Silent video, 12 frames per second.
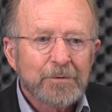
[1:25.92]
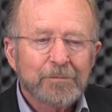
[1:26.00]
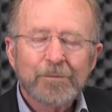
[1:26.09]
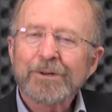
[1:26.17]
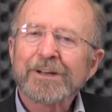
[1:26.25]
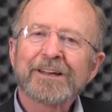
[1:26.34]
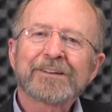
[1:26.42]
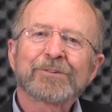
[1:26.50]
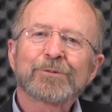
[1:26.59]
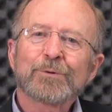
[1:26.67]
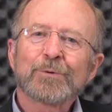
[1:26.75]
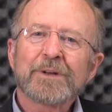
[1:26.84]

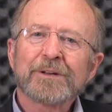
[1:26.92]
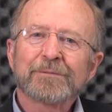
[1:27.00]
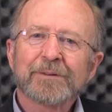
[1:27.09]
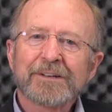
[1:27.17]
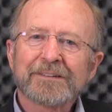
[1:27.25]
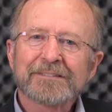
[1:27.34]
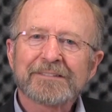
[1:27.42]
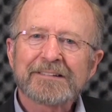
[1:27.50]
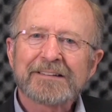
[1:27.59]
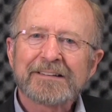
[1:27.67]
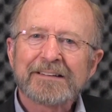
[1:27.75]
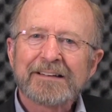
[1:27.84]
forget you
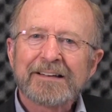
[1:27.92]
even